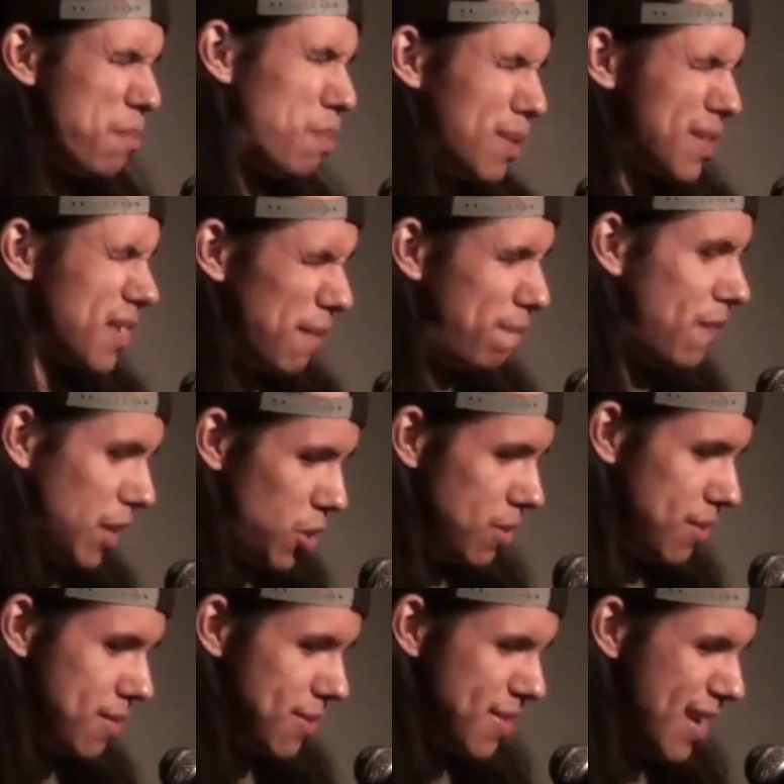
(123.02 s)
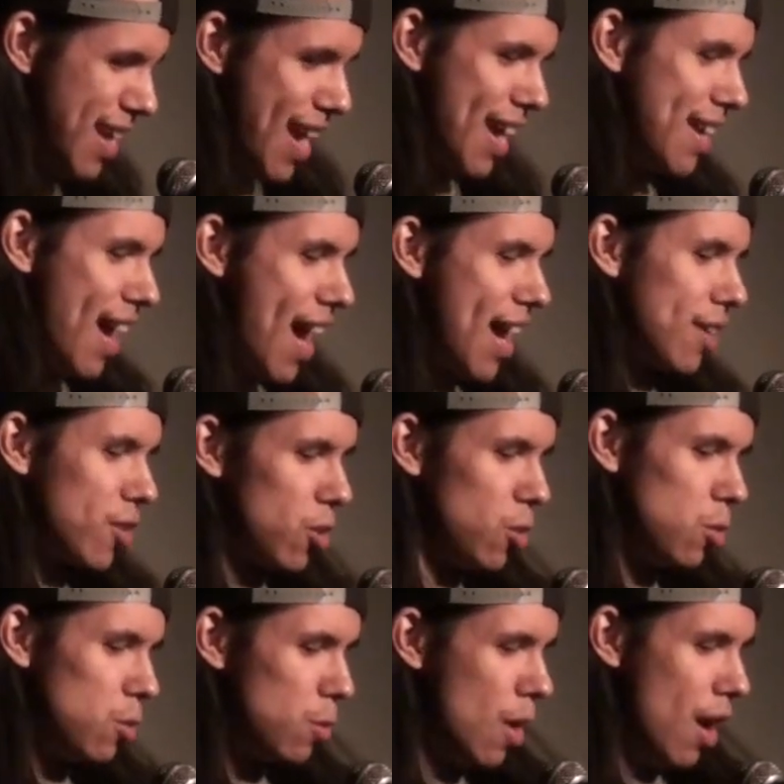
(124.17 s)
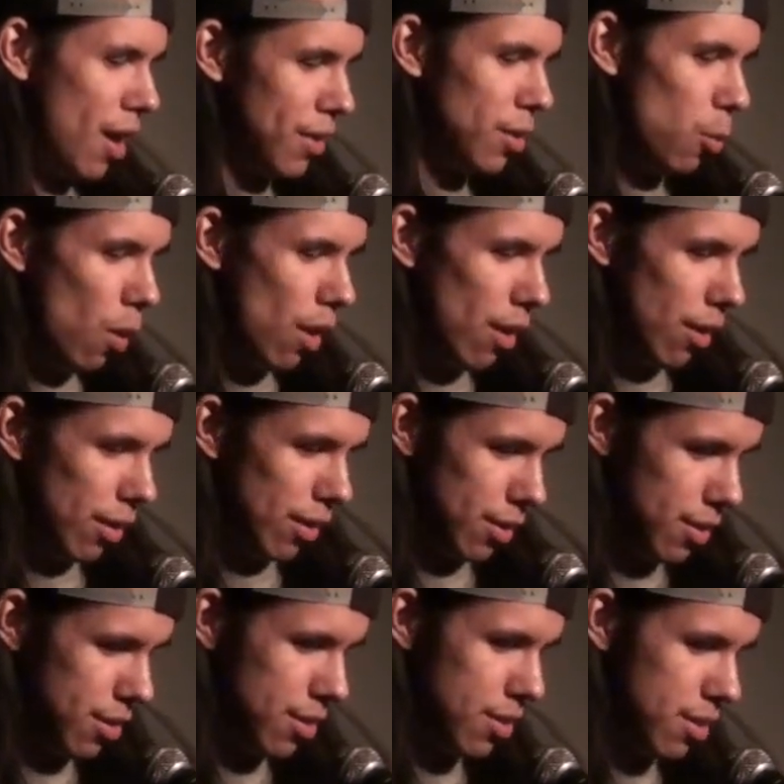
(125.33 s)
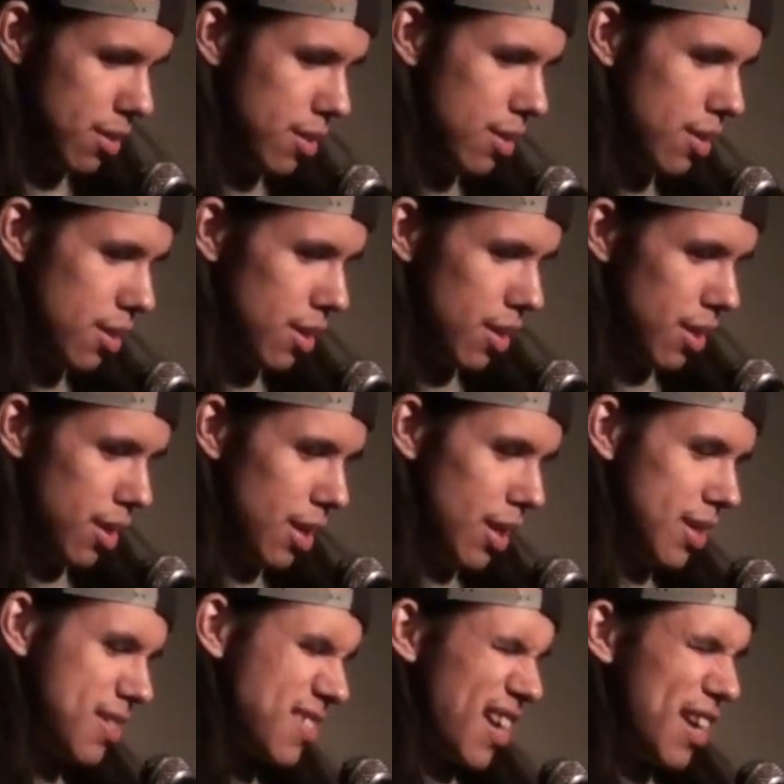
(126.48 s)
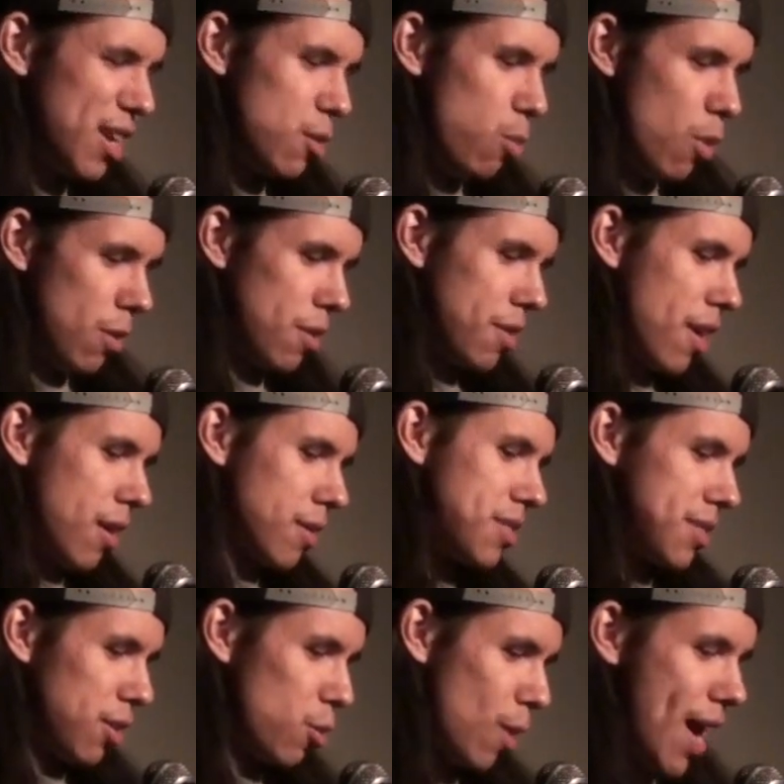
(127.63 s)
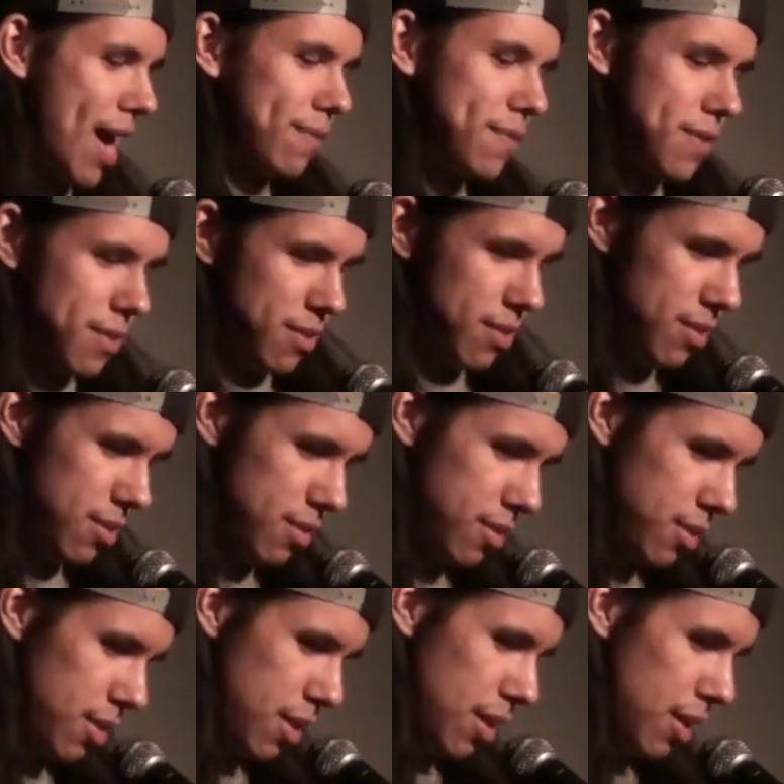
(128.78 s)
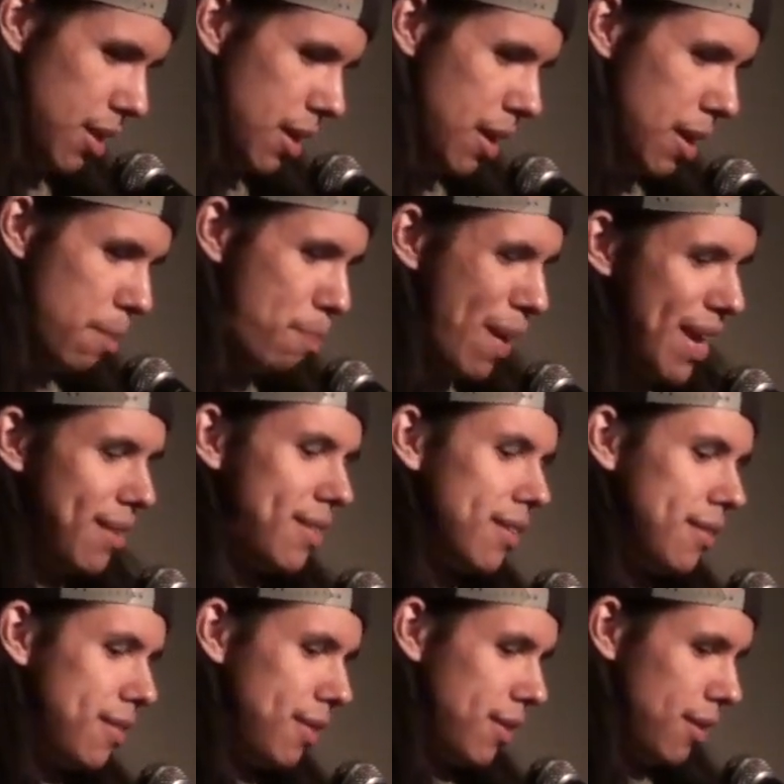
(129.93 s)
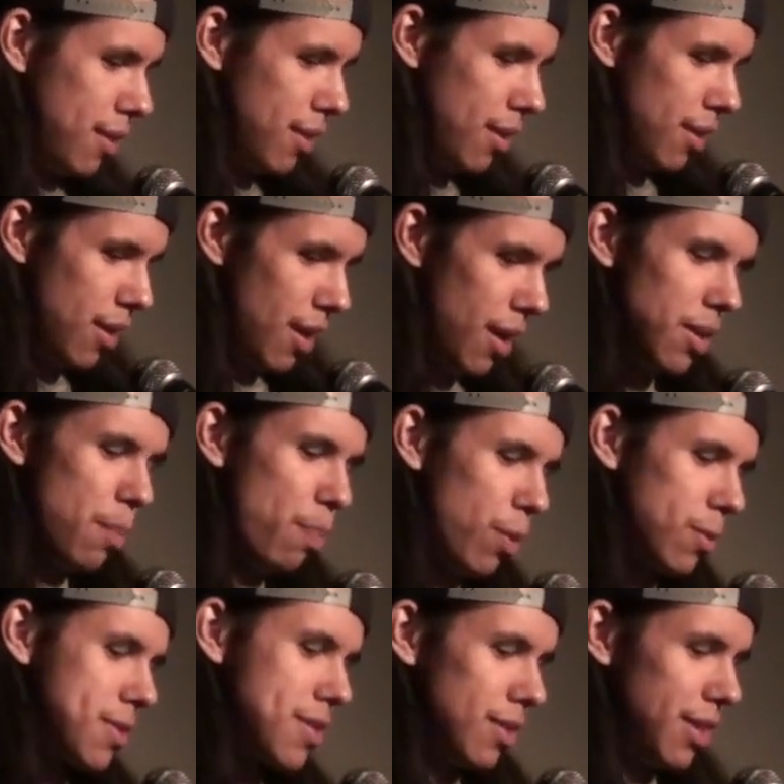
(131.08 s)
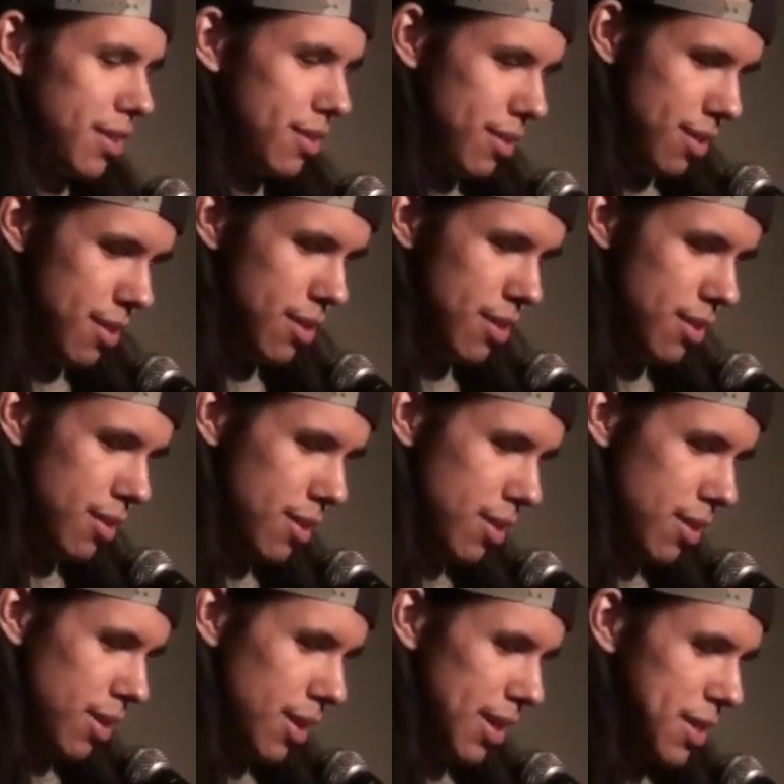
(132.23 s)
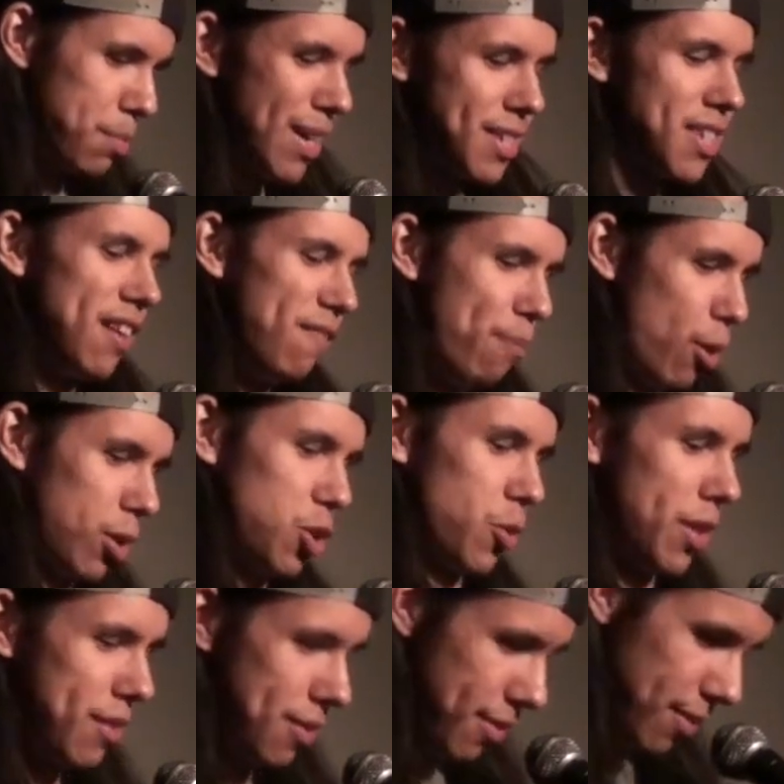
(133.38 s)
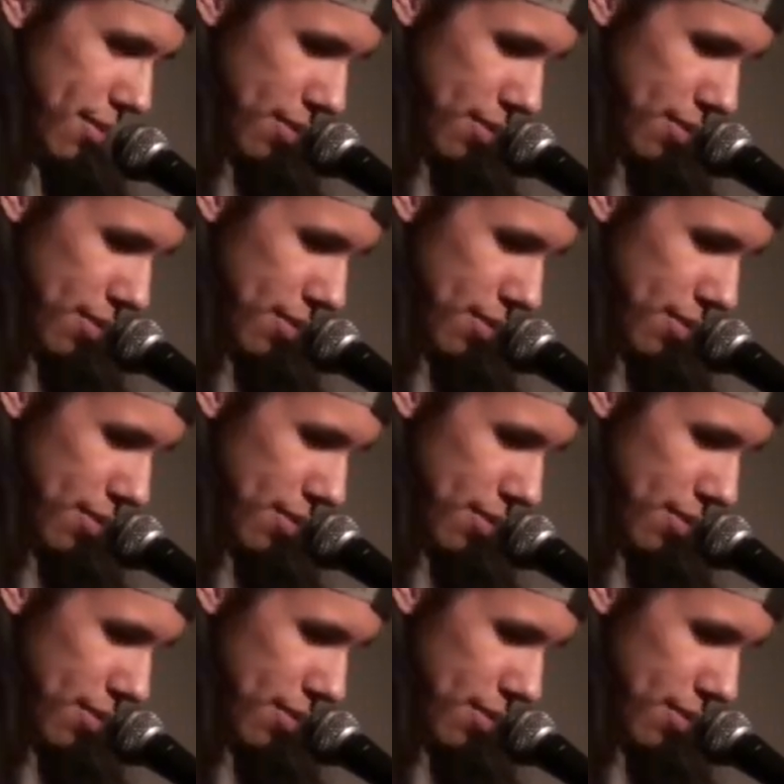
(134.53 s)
deepest confessions and a haiku on the wall. Psych ward arts and crafts. Painted on the porcelain is my self-portrait.